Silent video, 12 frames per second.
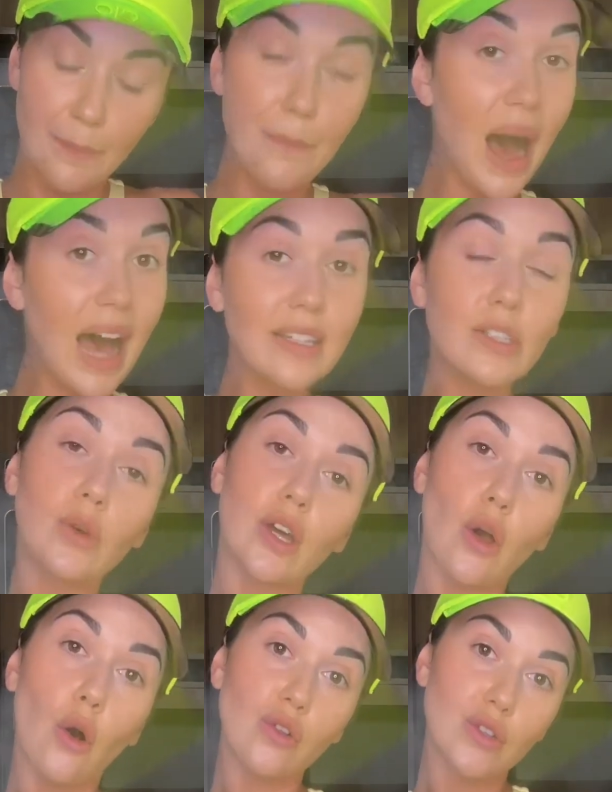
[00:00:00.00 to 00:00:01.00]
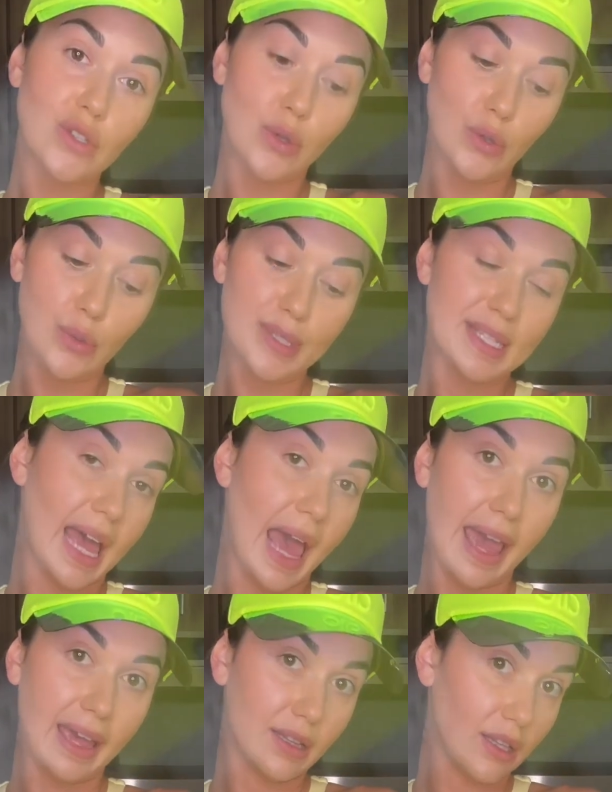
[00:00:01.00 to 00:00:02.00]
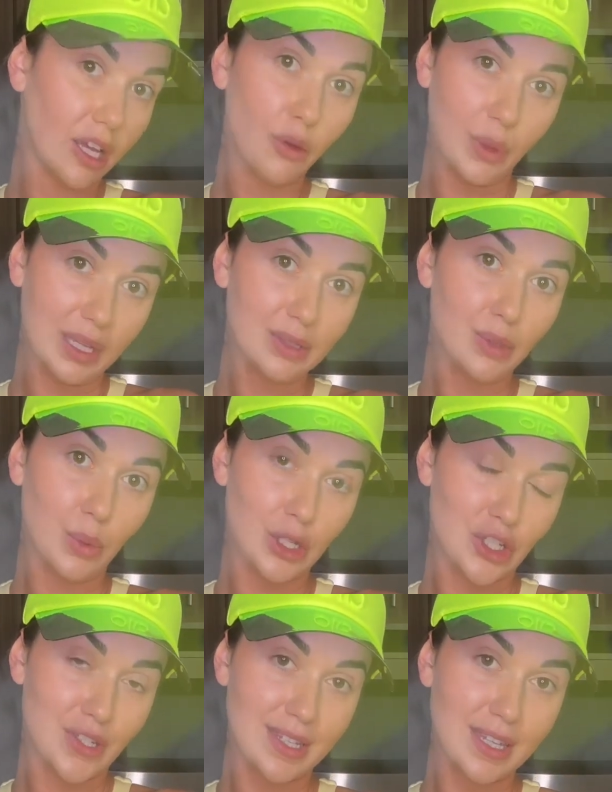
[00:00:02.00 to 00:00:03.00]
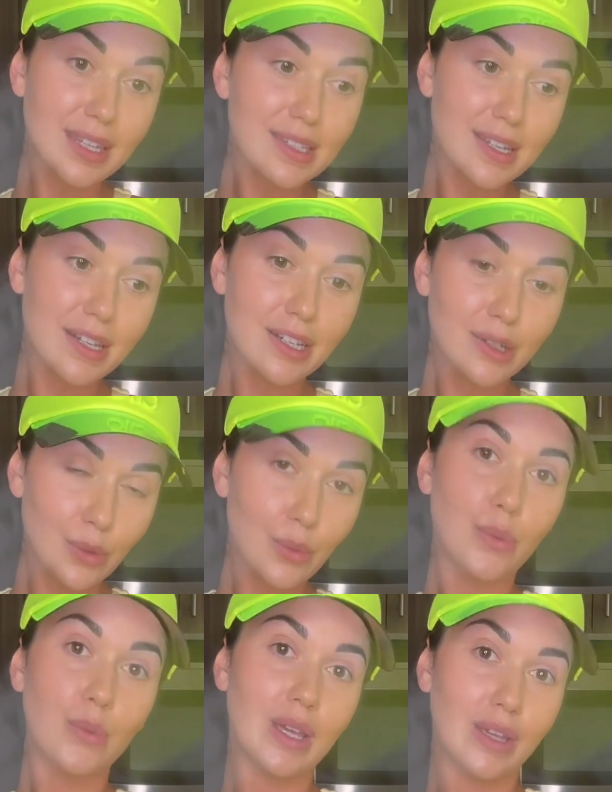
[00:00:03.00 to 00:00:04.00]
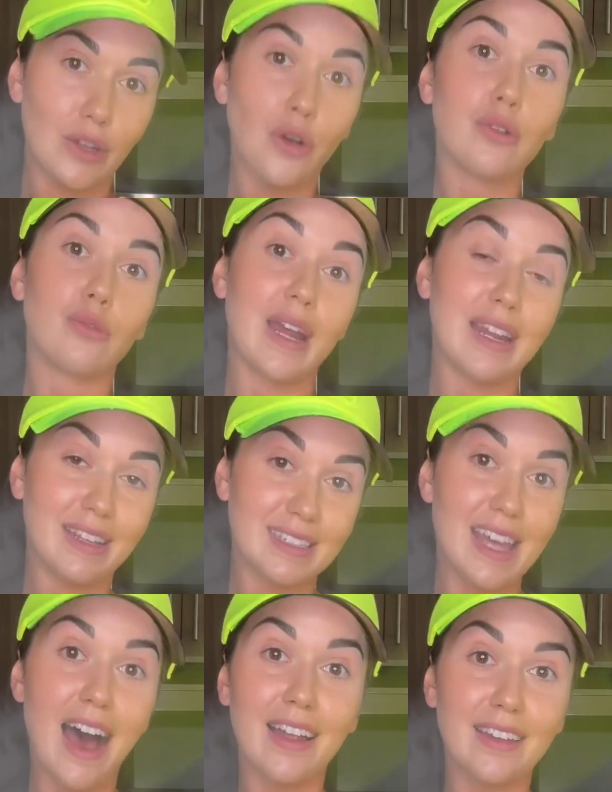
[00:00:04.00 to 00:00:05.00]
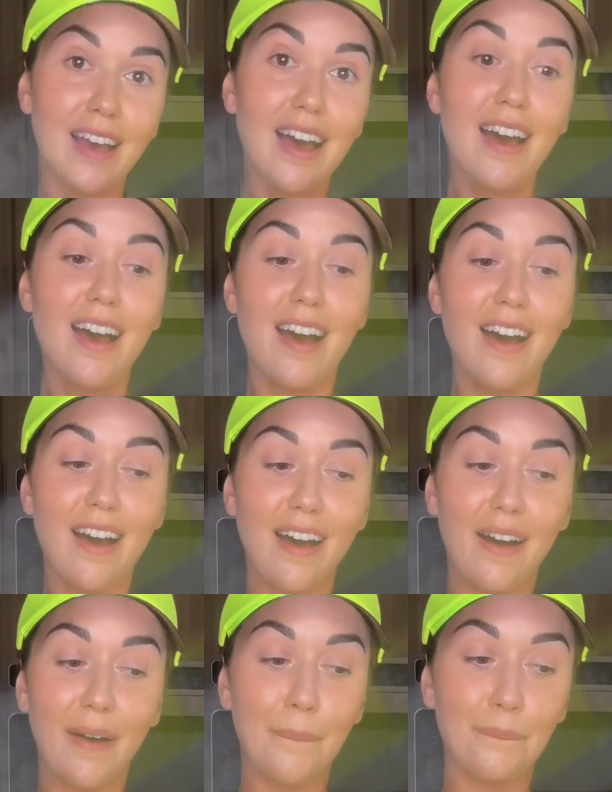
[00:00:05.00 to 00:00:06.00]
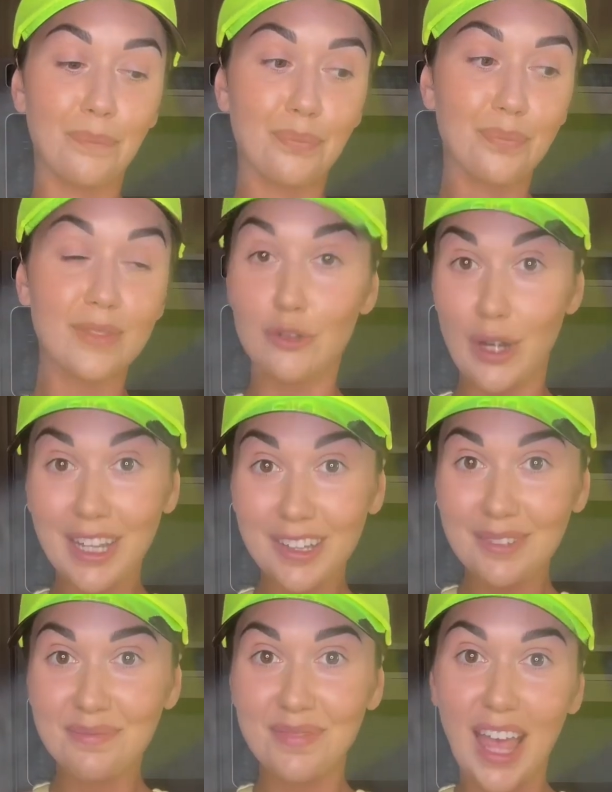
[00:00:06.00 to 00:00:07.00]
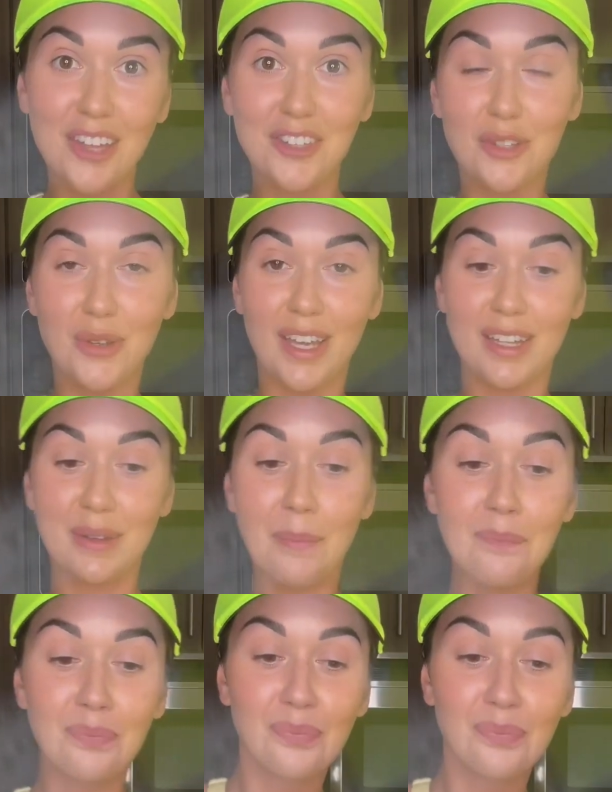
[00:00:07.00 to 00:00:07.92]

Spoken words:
But you can also use a liquid, which is easier in already done drink, and you can